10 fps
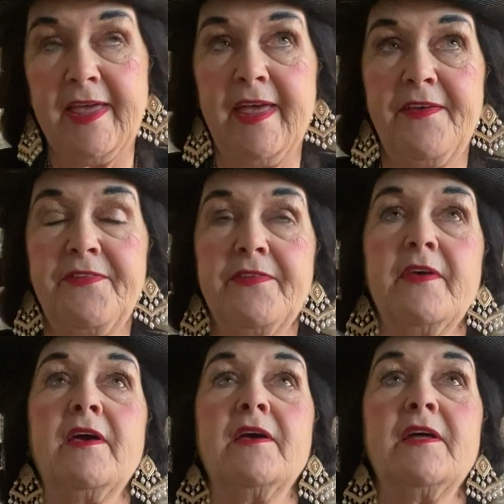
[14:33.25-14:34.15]
is
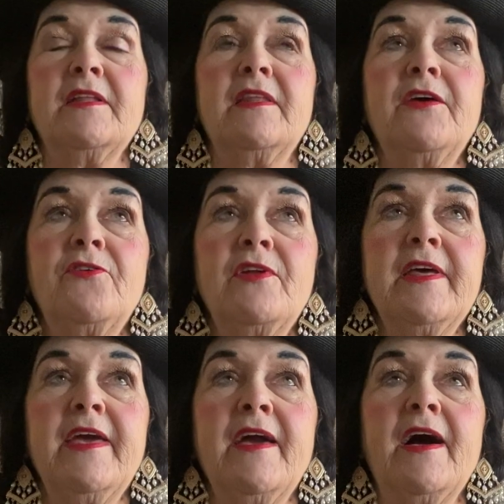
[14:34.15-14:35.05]

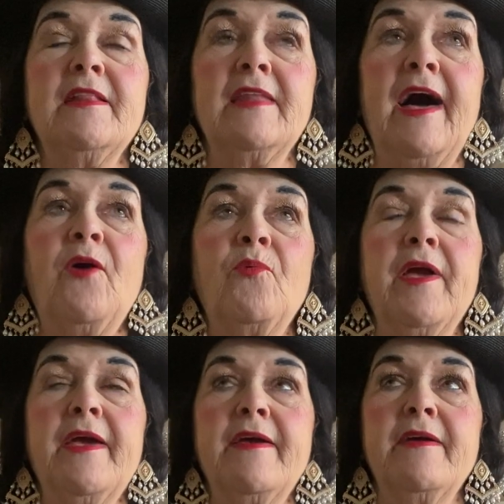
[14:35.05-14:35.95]
literally
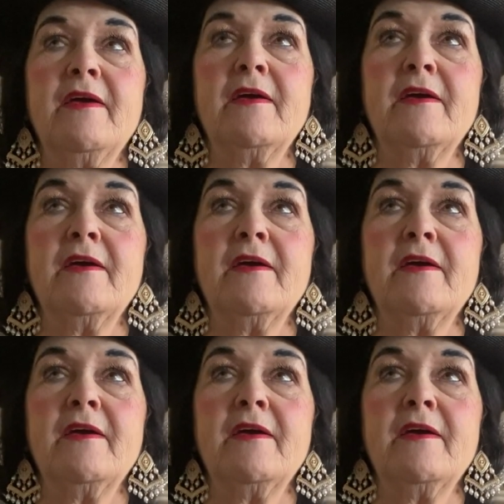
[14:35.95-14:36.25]
allowing